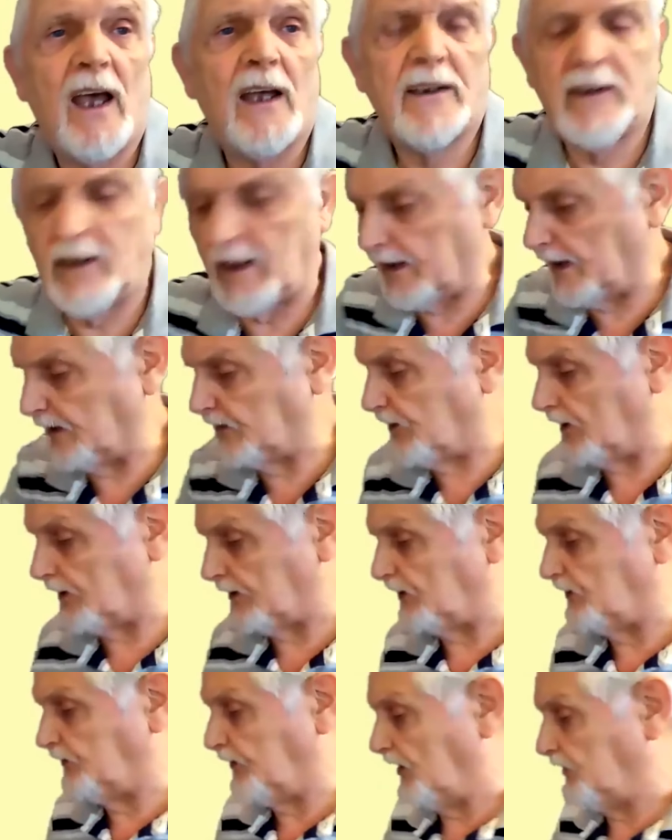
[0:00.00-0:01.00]

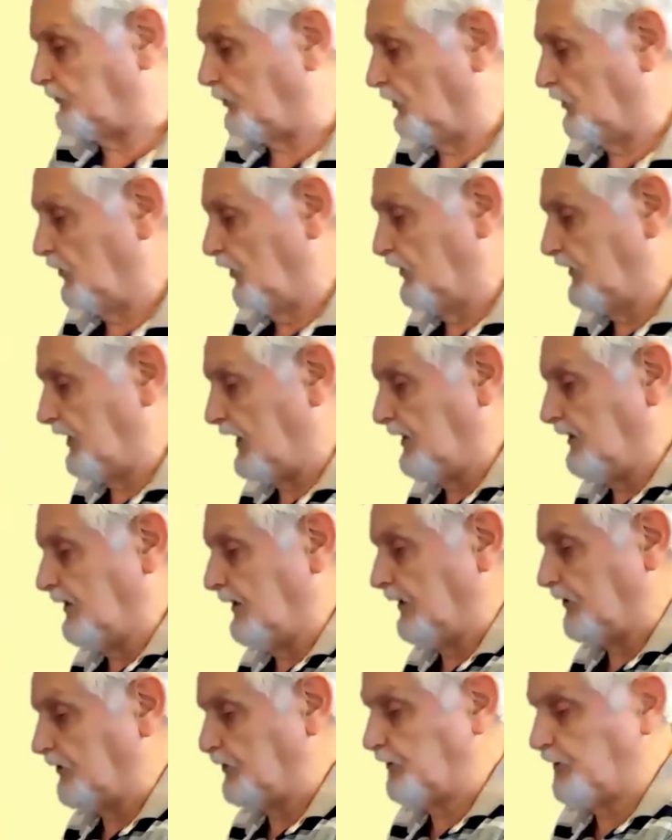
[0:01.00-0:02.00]
characteristics we'll look at
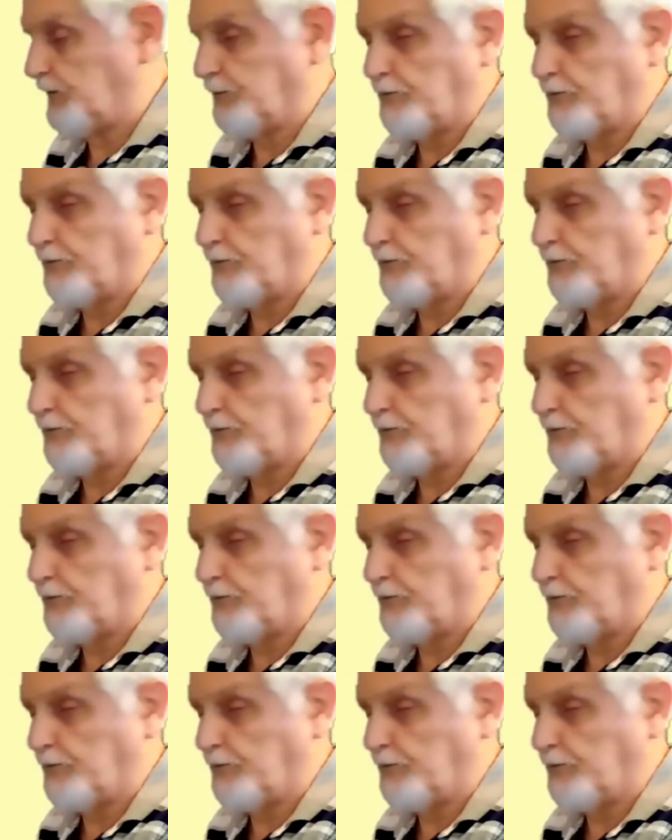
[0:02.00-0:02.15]
next.